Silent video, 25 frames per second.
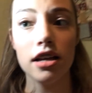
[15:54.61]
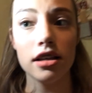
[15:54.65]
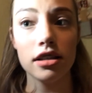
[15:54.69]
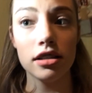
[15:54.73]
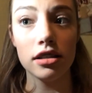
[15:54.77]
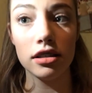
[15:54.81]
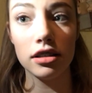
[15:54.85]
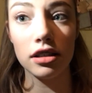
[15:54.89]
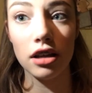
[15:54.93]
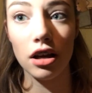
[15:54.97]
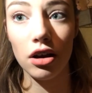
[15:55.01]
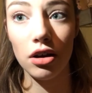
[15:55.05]

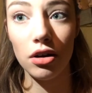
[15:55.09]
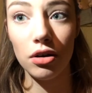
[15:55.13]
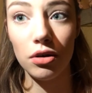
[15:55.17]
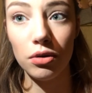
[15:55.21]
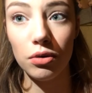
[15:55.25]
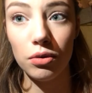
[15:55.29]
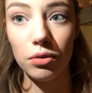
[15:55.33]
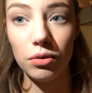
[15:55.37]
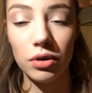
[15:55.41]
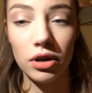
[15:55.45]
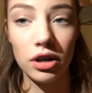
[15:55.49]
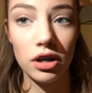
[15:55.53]

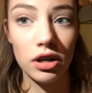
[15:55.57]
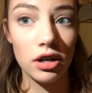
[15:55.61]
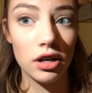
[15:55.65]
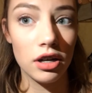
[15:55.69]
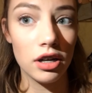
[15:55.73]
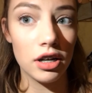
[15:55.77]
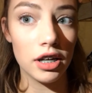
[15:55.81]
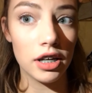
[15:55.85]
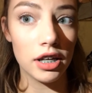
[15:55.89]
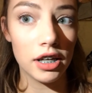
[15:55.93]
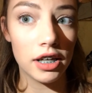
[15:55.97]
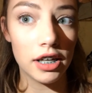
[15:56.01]
So
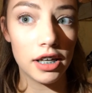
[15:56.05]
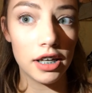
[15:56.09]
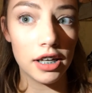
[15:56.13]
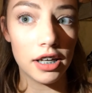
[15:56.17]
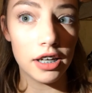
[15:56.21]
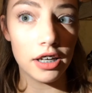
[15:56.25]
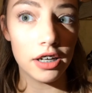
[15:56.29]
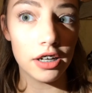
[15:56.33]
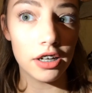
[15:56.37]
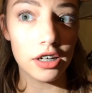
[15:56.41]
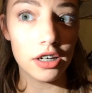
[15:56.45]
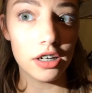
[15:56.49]

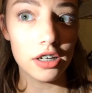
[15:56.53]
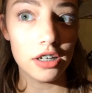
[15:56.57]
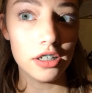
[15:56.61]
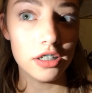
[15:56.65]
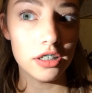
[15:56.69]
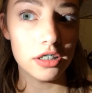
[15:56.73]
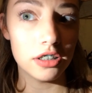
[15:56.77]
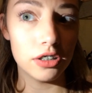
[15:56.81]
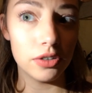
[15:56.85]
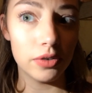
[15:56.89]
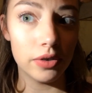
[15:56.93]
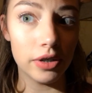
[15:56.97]

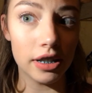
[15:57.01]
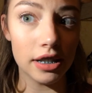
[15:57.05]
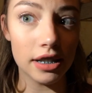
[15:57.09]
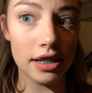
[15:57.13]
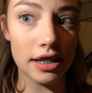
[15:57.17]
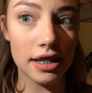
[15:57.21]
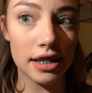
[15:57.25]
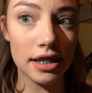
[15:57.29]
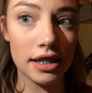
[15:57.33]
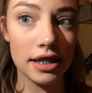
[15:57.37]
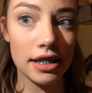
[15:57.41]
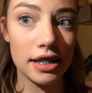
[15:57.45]
here you
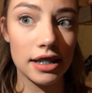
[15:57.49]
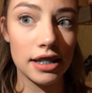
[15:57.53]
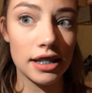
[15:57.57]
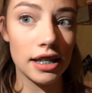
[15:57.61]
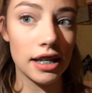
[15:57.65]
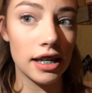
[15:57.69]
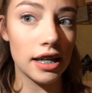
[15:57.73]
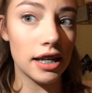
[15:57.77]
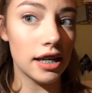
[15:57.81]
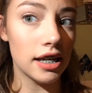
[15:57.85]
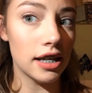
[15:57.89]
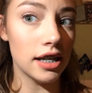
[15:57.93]
can
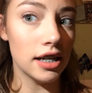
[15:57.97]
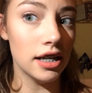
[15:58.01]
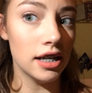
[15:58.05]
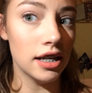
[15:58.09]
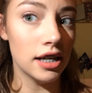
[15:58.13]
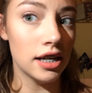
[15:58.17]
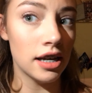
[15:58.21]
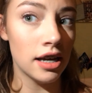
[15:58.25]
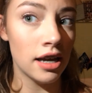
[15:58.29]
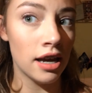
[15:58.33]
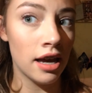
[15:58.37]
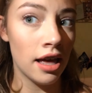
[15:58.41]
see
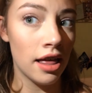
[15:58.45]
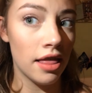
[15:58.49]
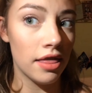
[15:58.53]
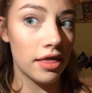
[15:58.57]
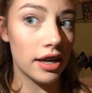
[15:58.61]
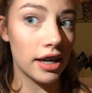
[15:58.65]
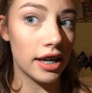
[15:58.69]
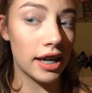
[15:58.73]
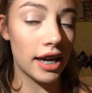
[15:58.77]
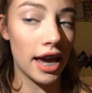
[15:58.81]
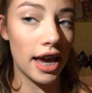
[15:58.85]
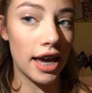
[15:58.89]

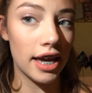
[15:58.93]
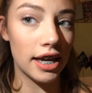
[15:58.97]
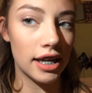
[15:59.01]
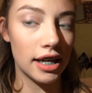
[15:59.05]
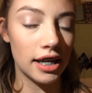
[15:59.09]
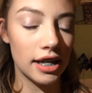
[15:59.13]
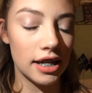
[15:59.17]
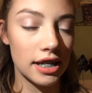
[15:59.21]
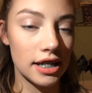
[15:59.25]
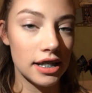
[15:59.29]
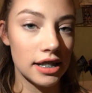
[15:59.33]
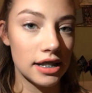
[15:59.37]
the
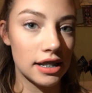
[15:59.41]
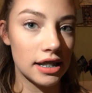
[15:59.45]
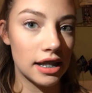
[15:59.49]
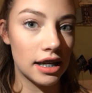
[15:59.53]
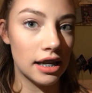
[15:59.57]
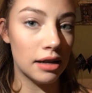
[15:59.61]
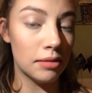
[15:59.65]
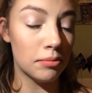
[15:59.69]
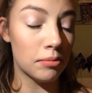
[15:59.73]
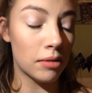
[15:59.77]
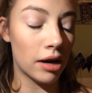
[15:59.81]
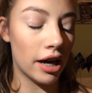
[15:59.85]
cakiness
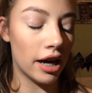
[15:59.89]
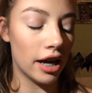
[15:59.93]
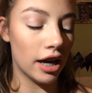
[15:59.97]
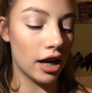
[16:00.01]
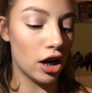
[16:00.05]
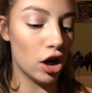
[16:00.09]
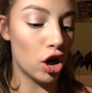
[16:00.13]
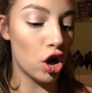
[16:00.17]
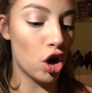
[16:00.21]
in my